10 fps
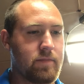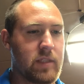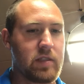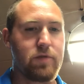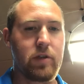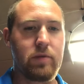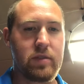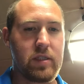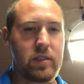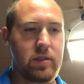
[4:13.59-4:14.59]
the
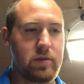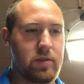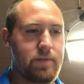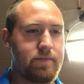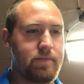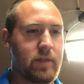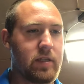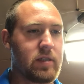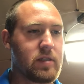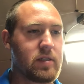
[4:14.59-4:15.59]
frequencies used
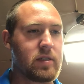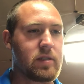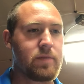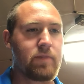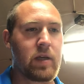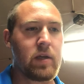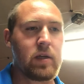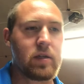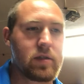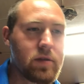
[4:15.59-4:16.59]
and distances.
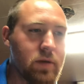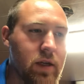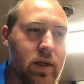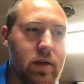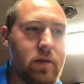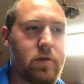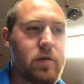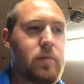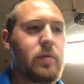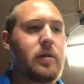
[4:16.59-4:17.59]
So getting into the
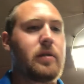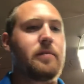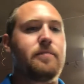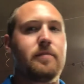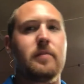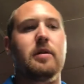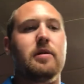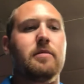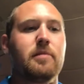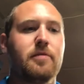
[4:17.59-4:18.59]
marker beacon,
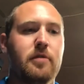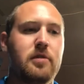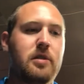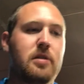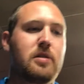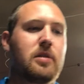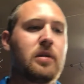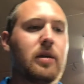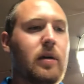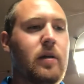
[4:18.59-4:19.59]
first is
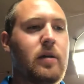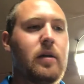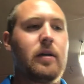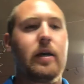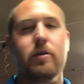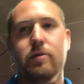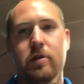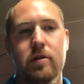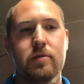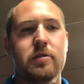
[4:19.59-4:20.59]
the outer
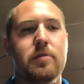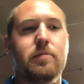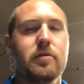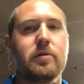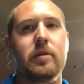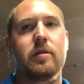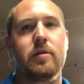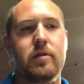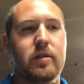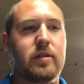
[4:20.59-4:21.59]
marker, which is blue in color,
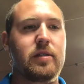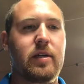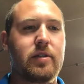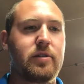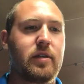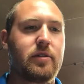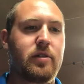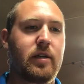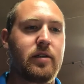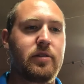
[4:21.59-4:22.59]
and it has dash, dash,
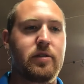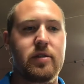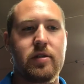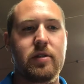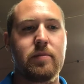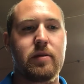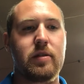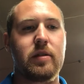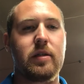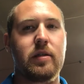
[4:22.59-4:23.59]
dash. It's
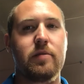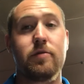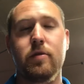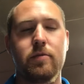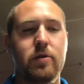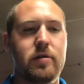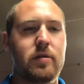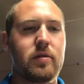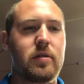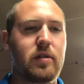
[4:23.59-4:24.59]
typically, for the Morse,
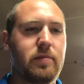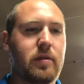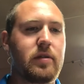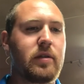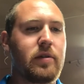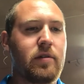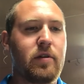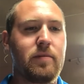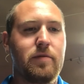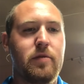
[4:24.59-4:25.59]
it's typically
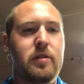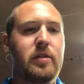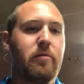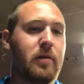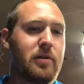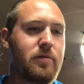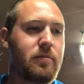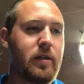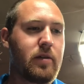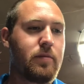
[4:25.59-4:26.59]
4 to 7 miles from
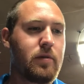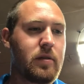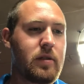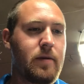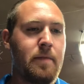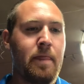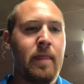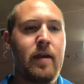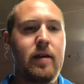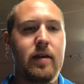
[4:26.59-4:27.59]
the airport,
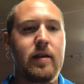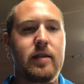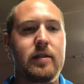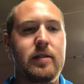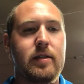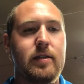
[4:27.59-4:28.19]
and